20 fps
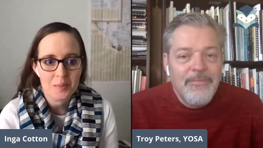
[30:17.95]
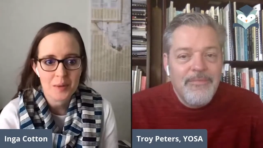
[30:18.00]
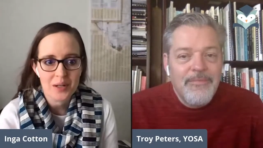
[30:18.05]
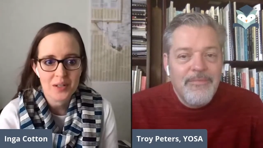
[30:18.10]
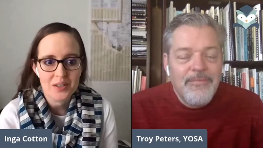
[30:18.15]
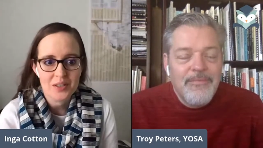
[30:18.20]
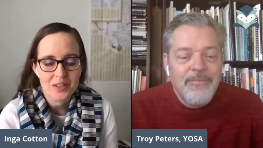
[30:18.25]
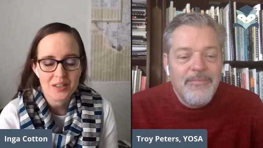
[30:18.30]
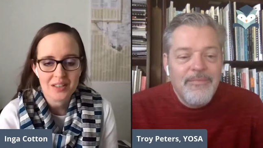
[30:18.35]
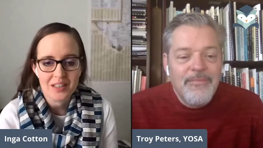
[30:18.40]

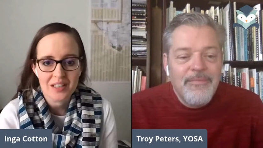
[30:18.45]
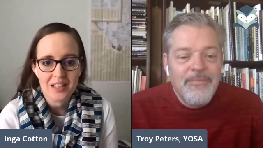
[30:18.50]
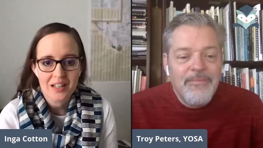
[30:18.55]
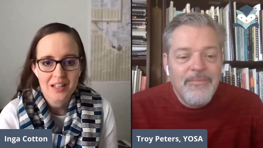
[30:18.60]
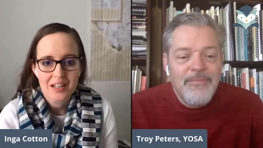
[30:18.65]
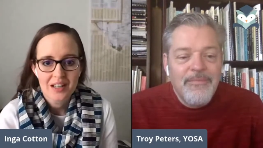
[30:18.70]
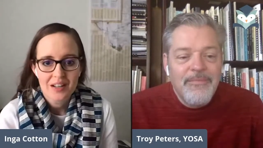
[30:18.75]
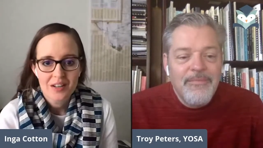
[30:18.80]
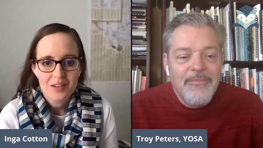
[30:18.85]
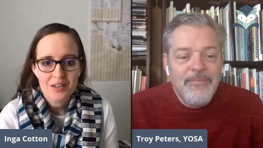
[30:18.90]
Speaker 1: parents to like,
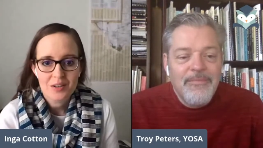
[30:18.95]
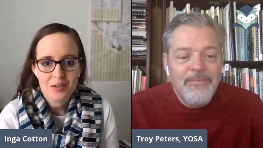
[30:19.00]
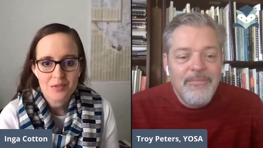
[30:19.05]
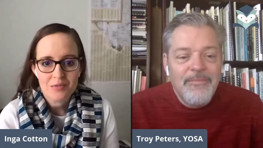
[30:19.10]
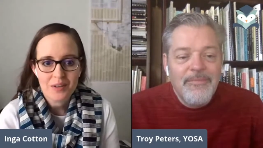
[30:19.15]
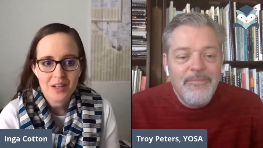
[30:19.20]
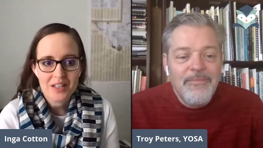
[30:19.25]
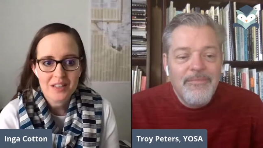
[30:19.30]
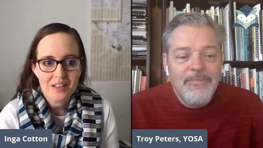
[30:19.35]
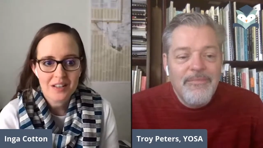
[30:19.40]
you know,
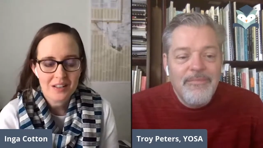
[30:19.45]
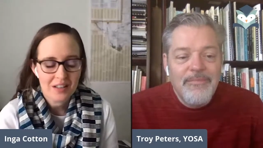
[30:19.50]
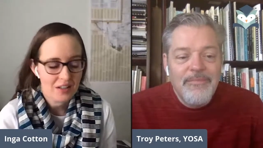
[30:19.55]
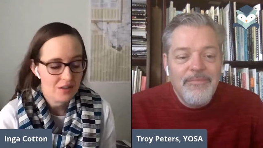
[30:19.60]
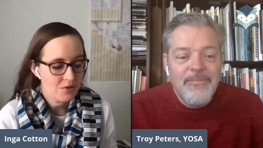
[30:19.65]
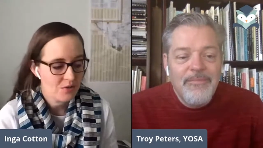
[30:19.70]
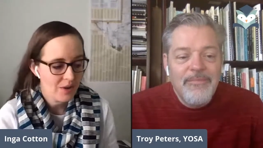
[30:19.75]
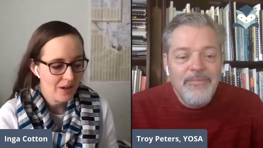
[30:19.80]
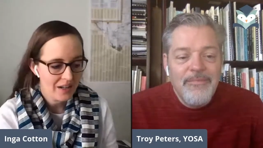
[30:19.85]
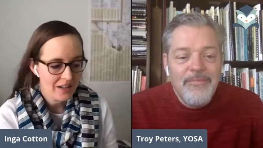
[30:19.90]
find
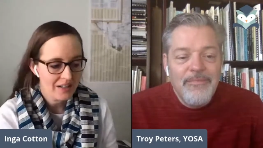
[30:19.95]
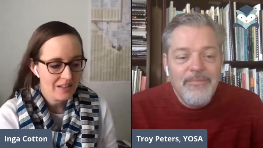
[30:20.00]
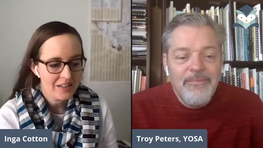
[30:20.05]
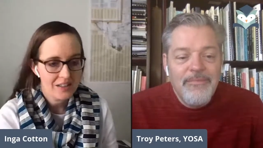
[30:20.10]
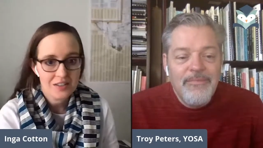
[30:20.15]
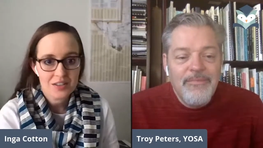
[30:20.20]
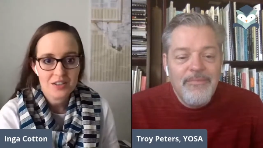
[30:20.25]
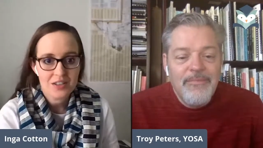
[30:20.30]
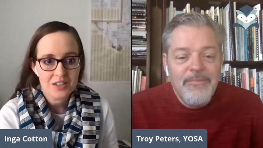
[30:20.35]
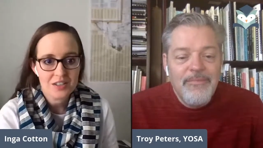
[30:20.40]
like try
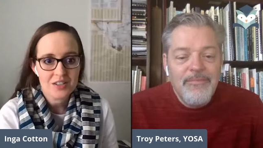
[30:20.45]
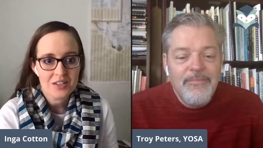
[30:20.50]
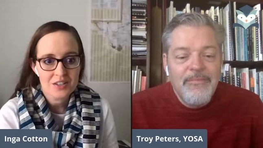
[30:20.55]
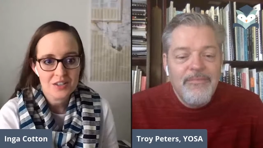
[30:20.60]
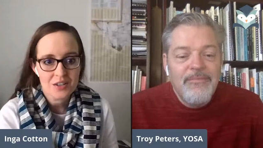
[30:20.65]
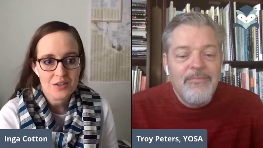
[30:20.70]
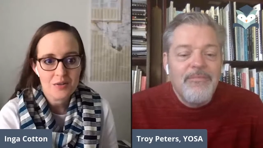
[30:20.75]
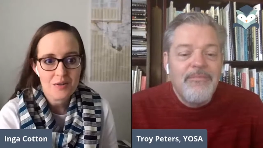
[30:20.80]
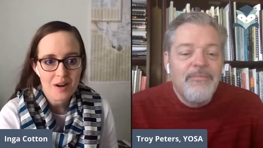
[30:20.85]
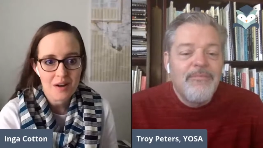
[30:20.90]
the
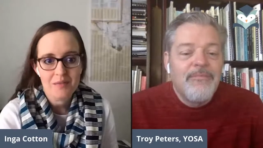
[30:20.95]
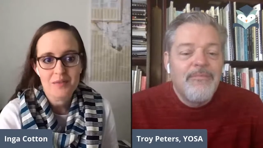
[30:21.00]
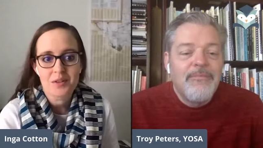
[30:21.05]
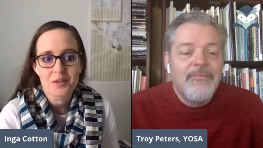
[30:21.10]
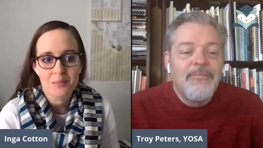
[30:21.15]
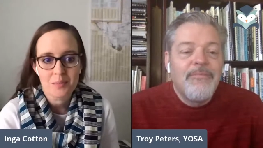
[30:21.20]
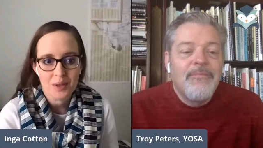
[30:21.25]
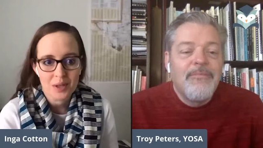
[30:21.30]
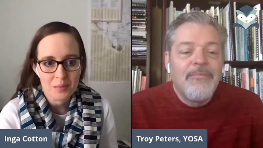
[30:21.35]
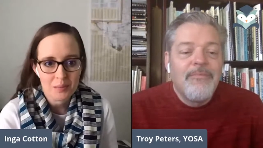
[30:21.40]
suggestions that you have in
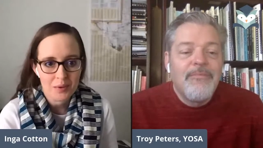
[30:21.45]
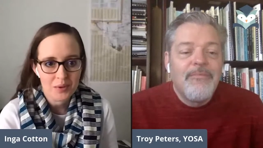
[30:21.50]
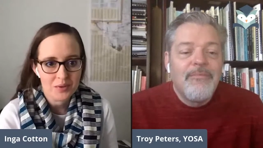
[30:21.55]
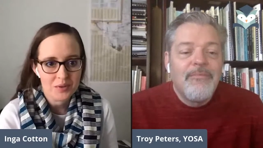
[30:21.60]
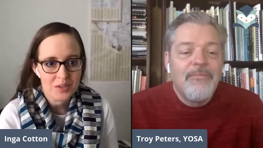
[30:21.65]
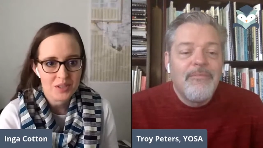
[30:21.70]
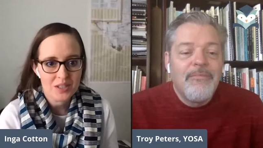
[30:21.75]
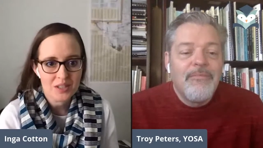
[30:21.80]
your blog post.